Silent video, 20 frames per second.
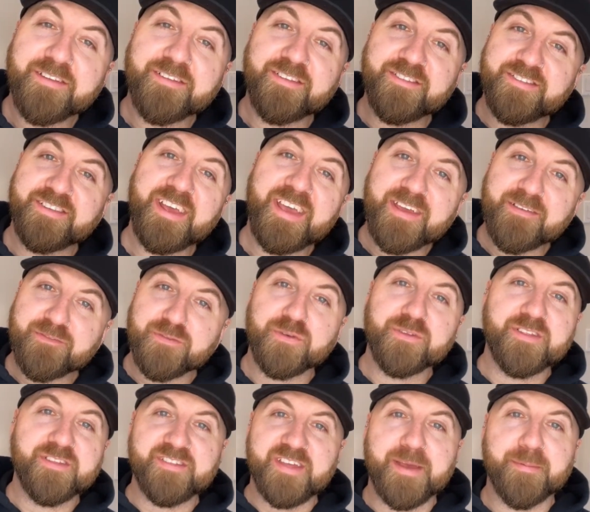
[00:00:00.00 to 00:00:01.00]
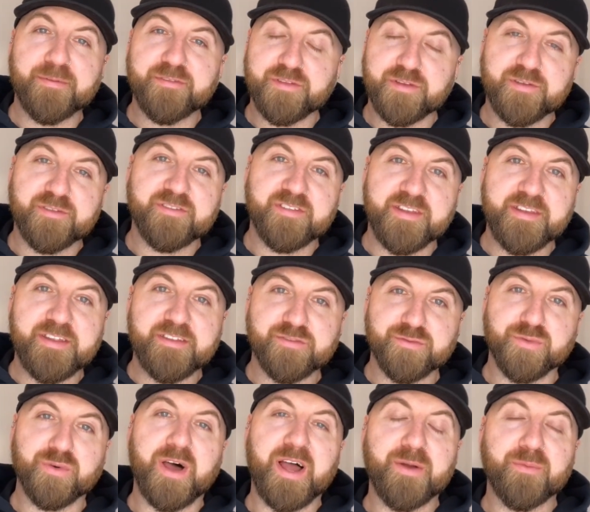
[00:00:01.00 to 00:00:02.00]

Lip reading: Today for this episode of Sunday School,